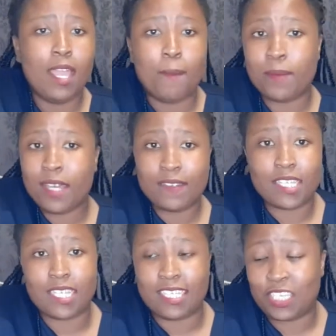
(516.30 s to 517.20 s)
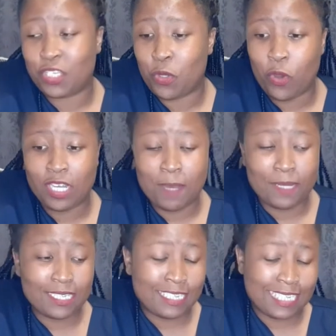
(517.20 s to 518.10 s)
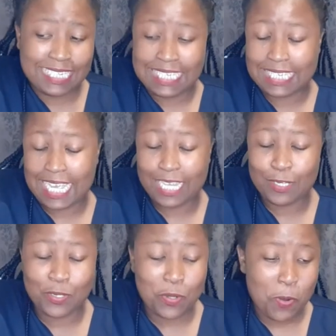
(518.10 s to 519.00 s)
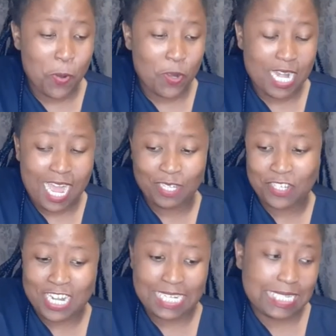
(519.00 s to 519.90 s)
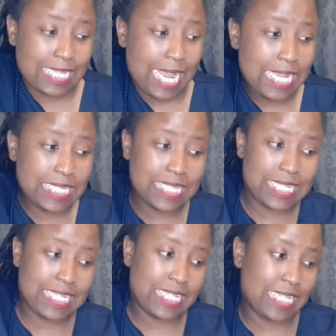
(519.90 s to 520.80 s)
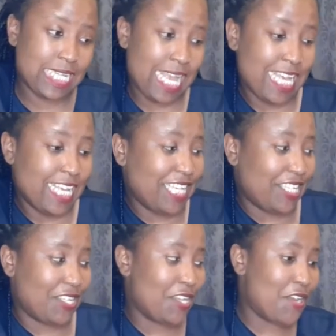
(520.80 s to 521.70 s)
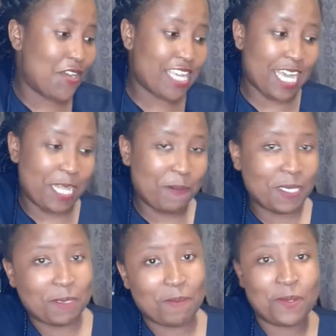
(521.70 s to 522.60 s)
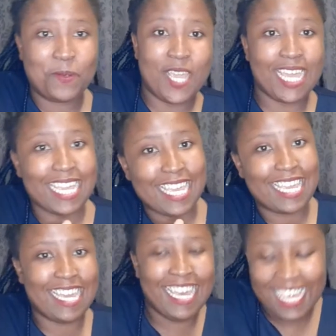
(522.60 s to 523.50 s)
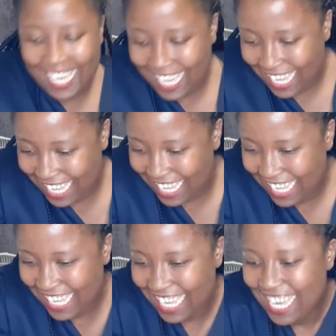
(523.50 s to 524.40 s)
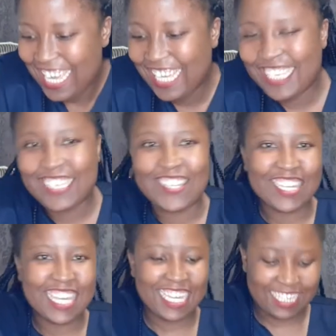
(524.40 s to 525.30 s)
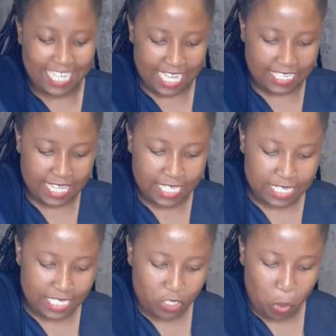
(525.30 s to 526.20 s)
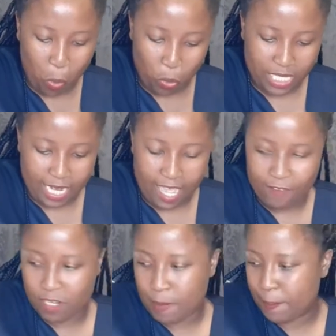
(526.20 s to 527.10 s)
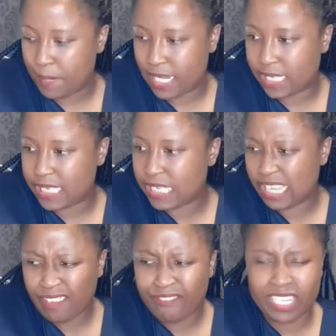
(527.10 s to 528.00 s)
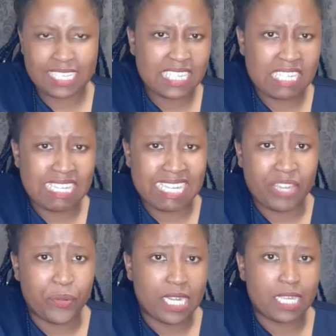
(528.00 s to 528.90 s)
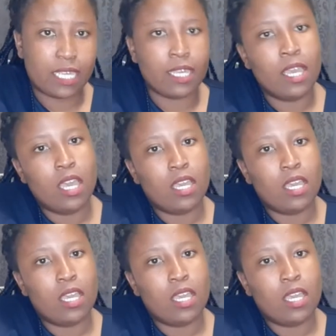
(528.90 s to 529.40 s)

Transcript: Maybe after the section horn, I might decide to go on out on a date. So you know, y'all must be ready. So yes, guys, I think that is all that I have in my bag. It's nothing fancy, really.